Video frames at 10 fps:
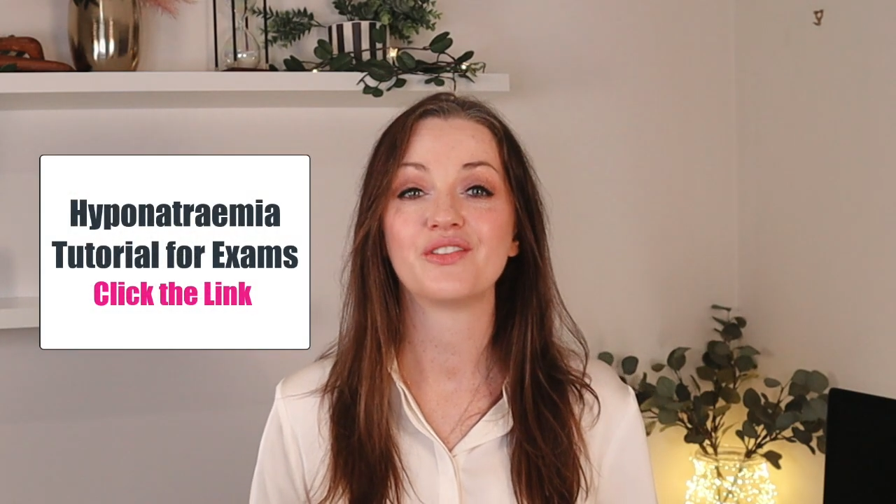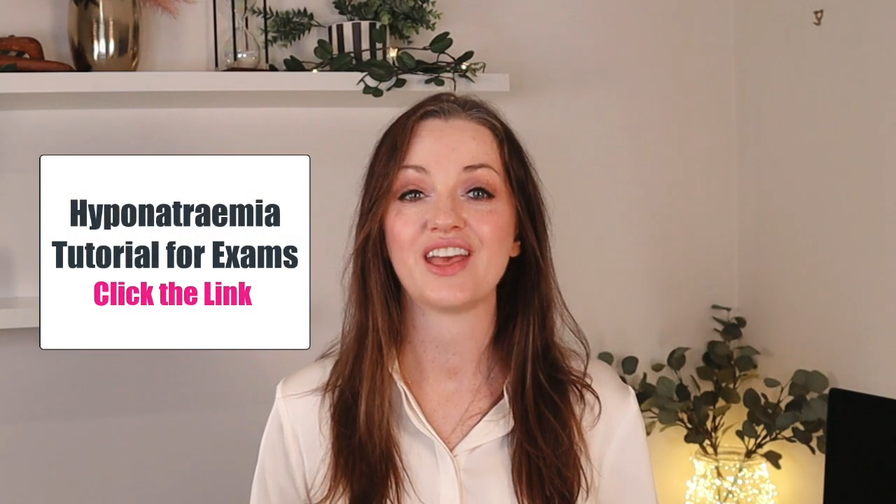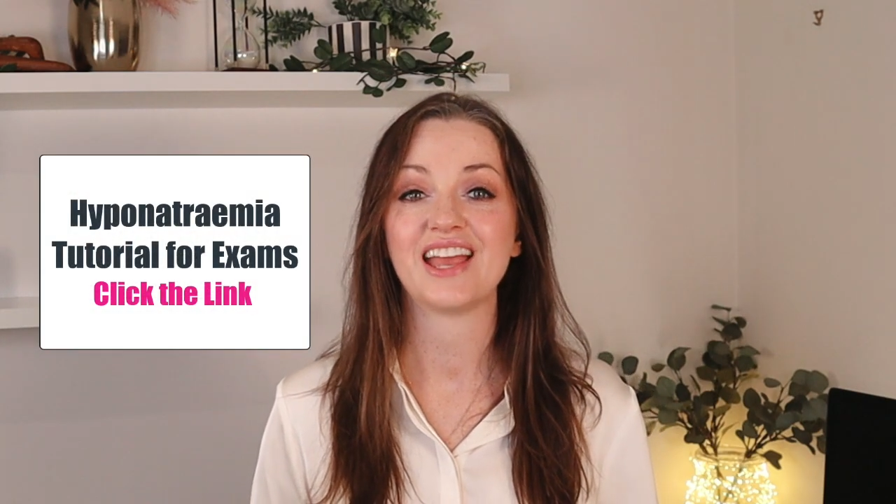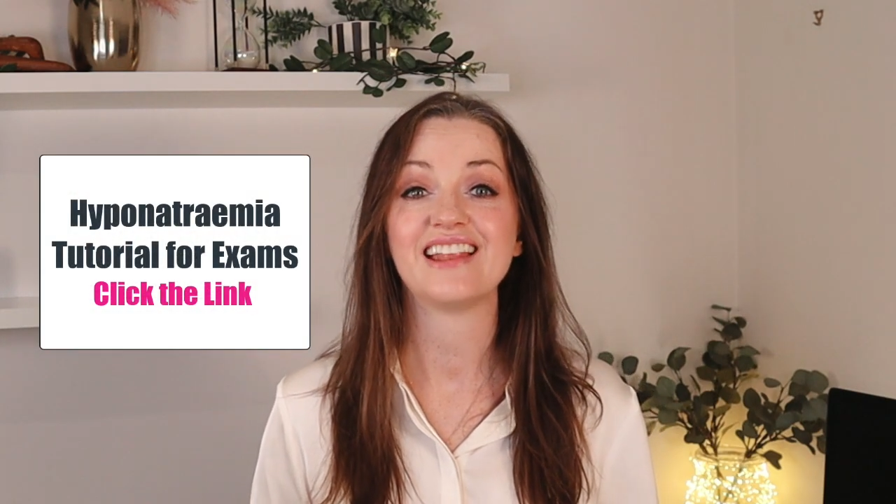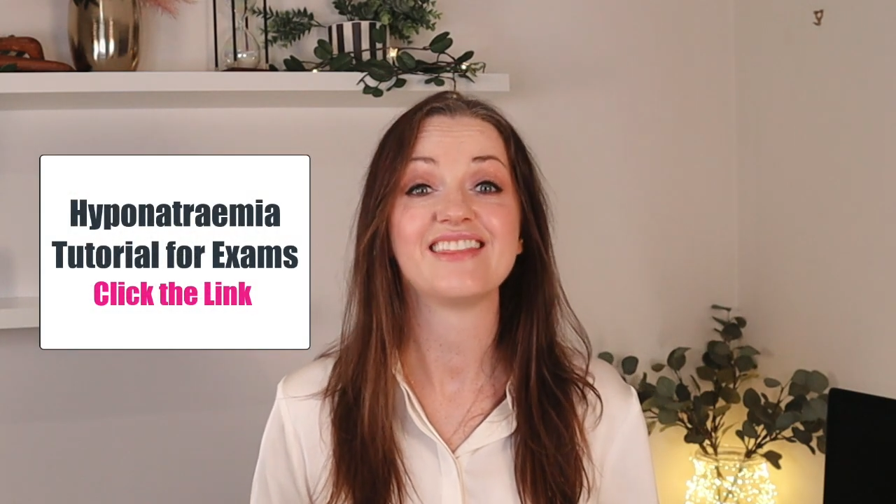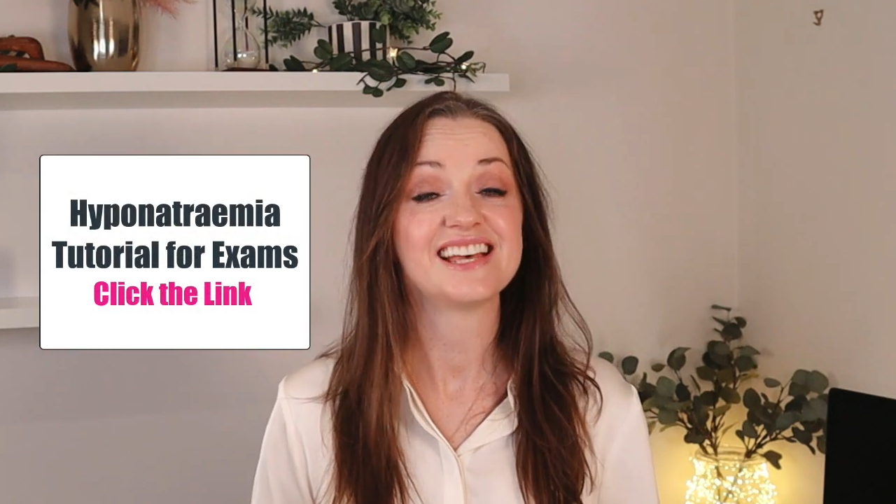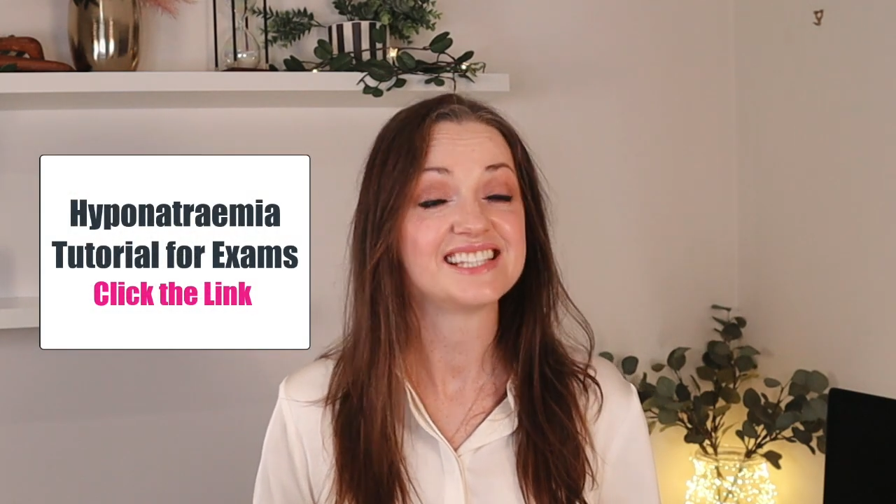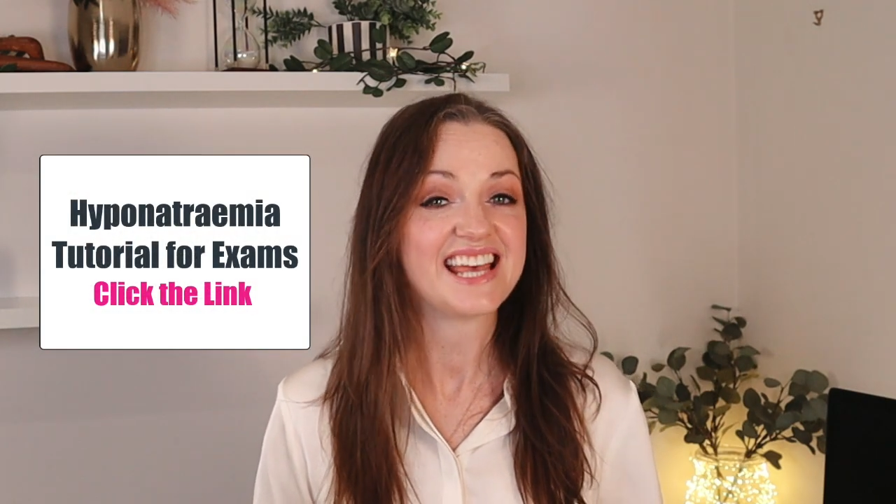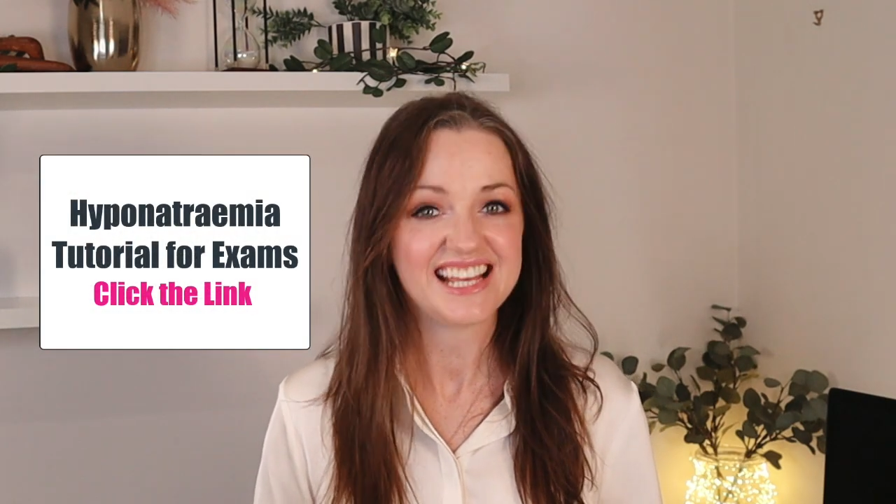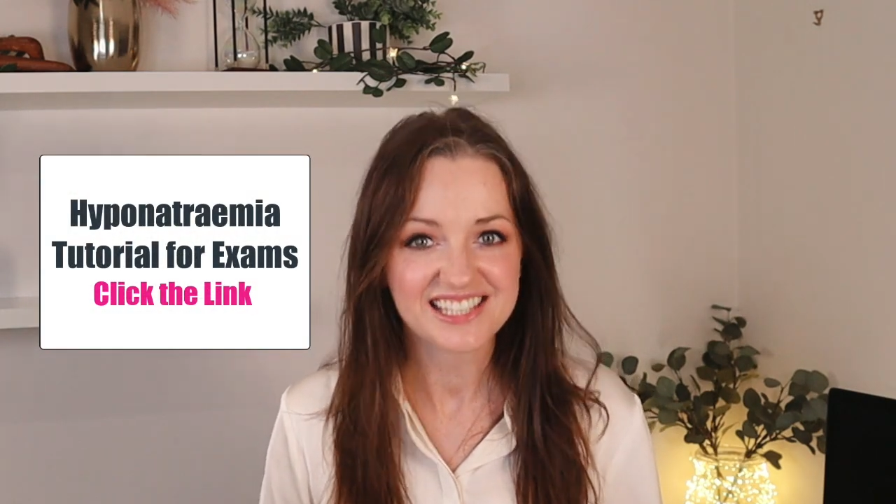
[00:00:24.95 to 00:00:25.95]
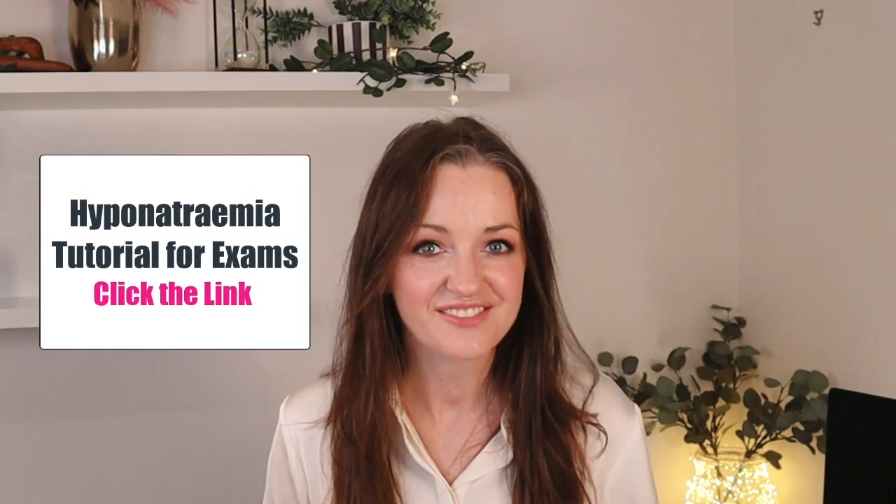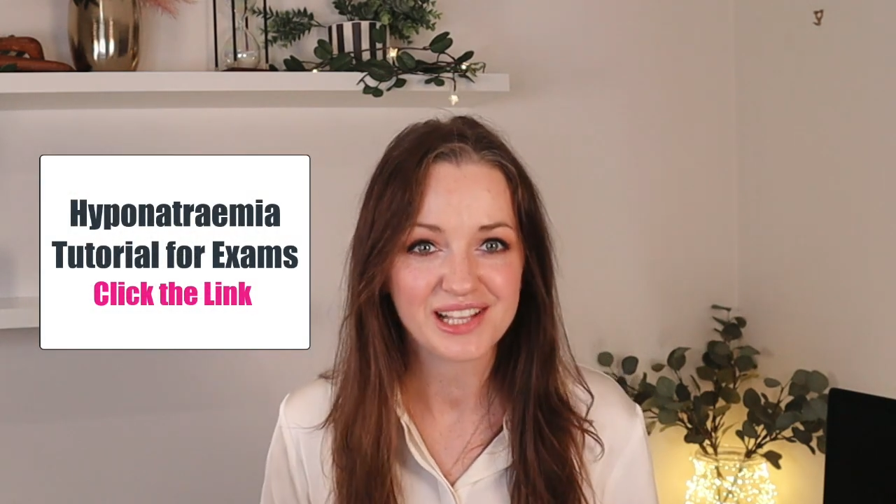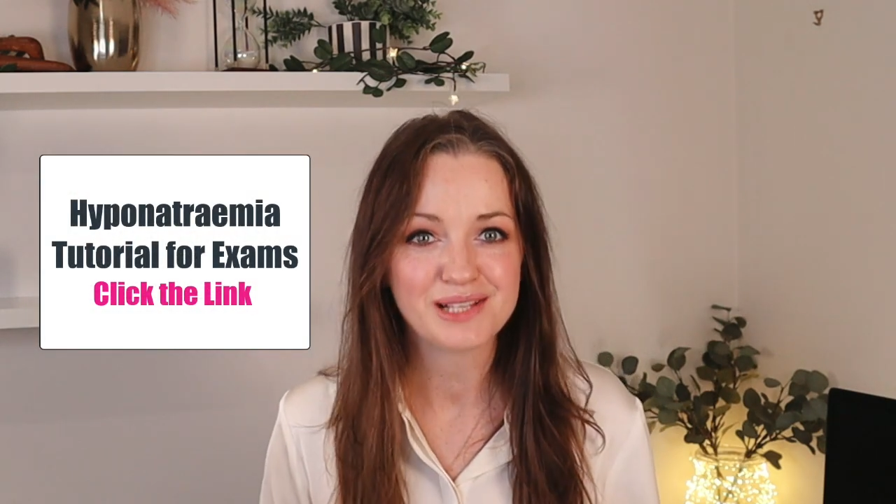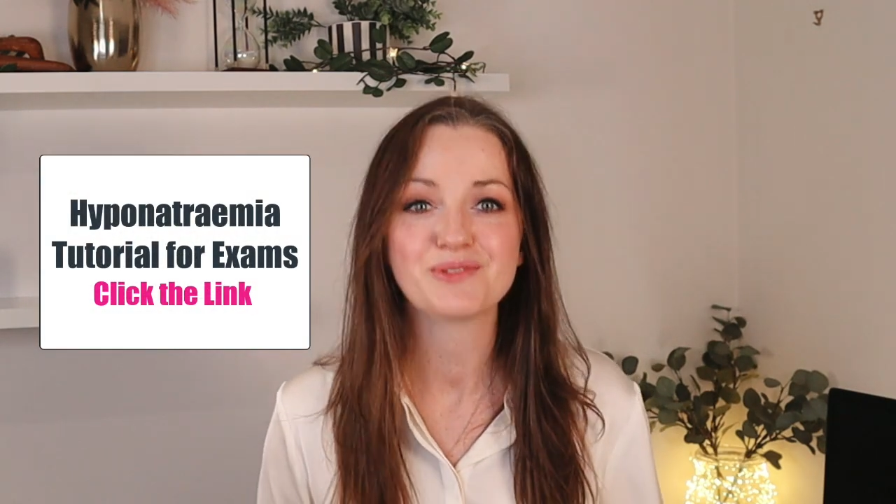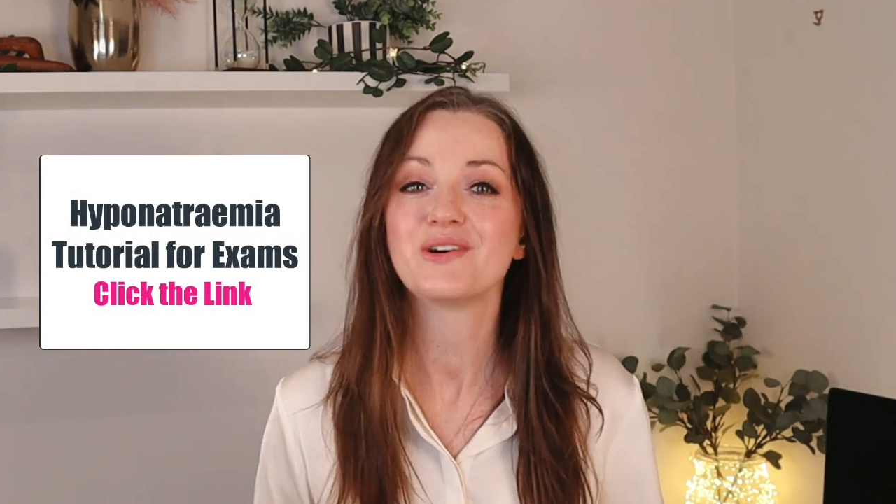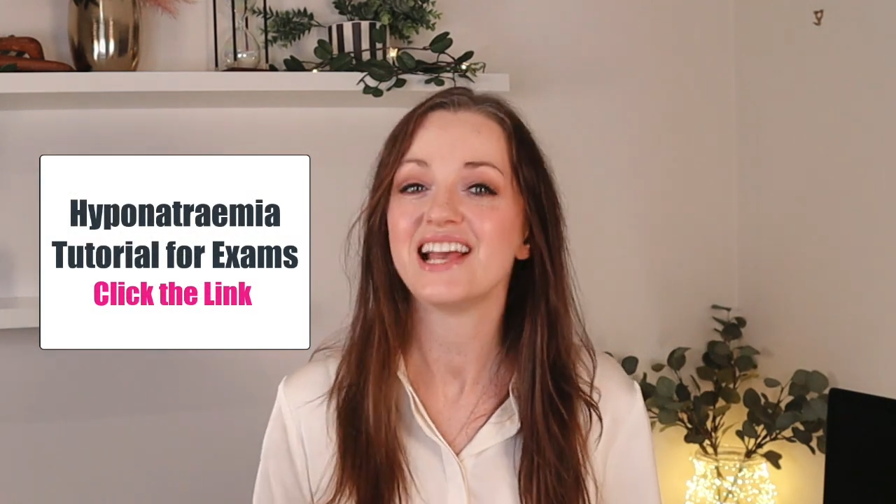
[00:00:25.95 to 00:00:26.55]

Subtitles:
then this is available